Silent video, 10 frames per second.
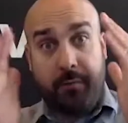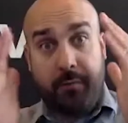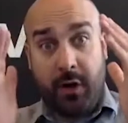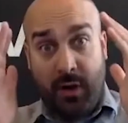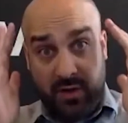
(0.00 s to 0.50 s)

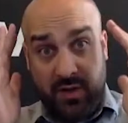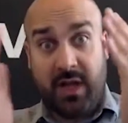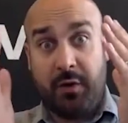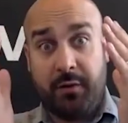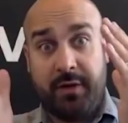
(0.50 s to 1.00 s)
focused on
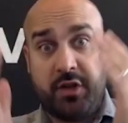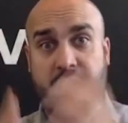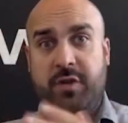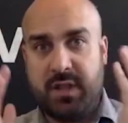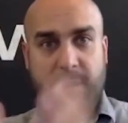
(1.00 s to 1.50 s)
tunnel vision.
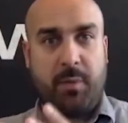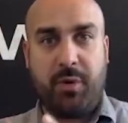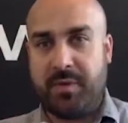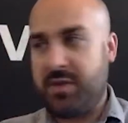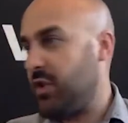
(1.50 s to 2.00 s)
This is my
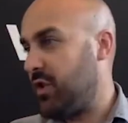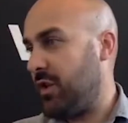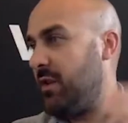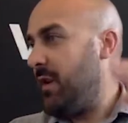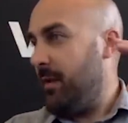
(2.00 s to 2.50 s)

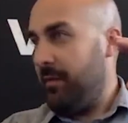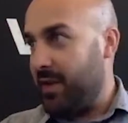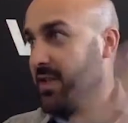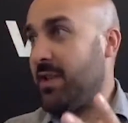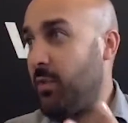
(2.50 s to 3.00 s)
proposition.
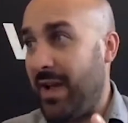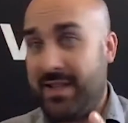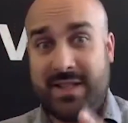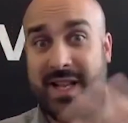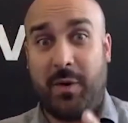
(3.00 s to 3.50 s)
This
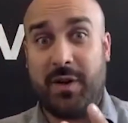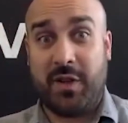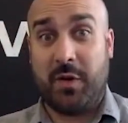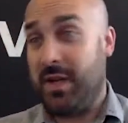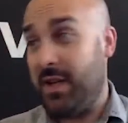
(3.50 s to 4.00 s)
is how I
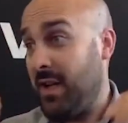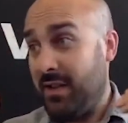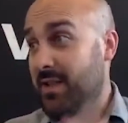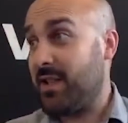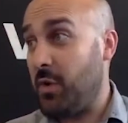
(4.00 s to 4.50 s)
do it.
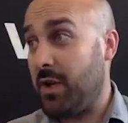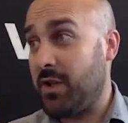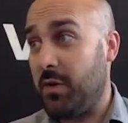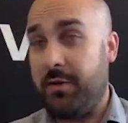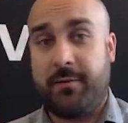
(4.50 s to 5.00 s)
This is who I
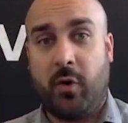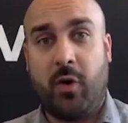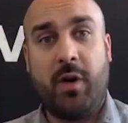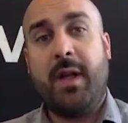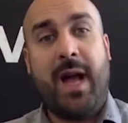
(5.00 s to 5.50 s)
do it
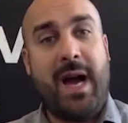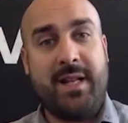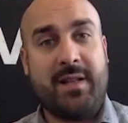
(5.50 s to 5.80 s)
for, and it